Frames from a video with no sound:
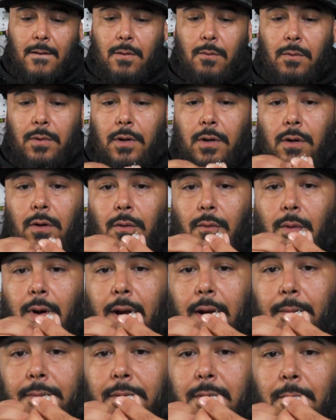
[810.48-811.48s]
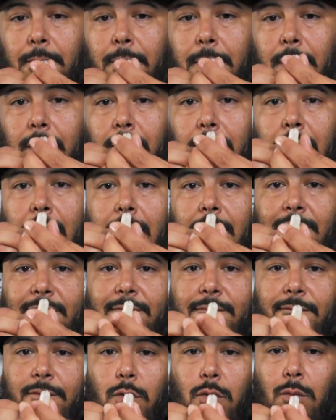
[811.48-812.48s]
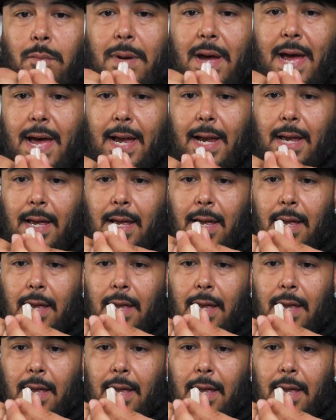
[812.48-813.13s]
Want to go right up the middle like a fullback.